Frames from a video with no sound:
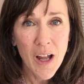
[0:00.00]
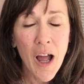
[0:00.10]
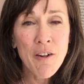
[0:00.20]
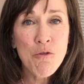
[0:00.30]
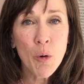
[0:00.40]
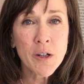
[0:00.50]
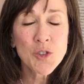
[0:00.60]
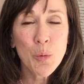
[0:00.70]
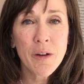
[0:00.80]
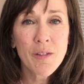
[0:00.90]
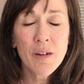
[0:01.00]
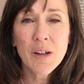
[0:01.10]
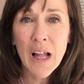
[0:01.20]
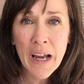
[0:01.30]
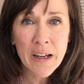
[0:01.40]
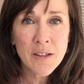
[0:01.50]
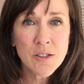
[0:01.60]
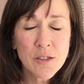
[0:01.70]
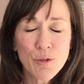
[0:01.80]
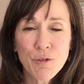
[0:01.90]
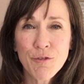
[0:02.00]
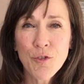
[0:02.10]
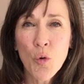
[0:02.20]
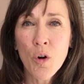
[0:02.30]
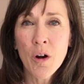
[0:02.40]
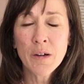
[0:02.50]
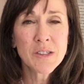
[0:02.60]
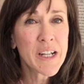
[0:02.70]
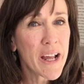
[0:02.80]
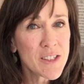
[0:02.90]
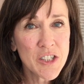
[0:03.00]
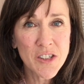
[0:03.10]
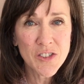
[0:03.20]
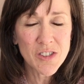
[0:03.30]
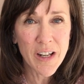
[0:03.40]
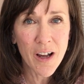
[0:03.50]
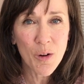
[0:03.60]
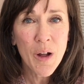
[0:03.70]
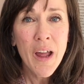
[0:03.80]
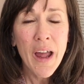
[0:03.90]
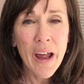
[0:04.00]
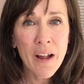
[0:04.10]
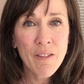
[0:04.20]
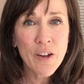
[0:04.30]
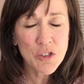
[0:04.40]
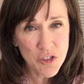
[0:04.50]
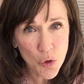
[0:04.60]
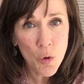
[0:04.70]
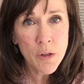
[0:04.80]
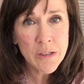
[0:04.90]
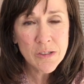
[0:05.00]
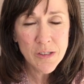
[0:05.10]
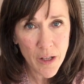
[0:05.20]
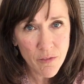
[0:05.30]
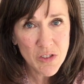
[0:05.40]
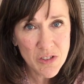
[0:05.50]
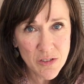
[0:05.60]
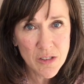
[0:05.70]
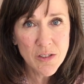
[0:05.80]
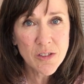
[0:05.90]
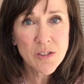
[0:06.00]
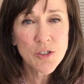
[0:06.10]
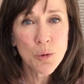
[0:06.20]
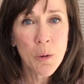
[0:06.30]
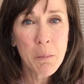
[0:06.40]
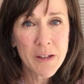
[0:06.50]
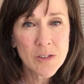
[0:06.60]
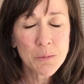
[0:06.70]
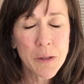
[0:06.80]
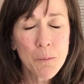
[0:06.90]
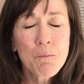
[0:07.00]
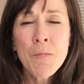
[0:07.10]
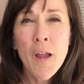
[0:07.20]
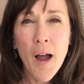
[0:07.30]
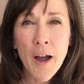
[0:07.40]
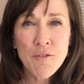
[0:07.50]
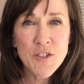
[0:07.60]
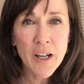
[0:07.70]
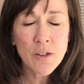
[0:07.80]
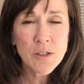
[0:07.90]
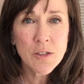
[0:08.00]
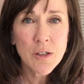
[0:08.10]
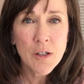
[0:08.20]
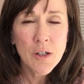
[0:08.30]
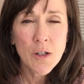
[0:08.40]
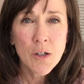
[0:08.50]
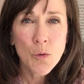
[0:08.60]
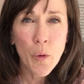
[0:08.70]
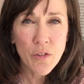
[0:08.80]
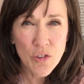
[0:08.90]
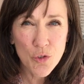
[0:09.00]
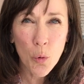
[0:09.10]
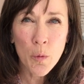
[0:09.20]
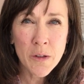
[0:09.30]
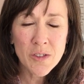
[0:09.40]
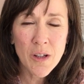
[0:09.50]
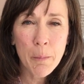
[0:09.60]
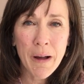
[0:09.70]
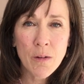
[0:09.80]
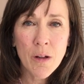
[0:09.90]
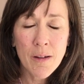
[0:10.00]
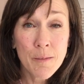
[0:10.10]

I've worked with clients for 10 years now, and their stories never cease to amaze me. I've dealt with stories about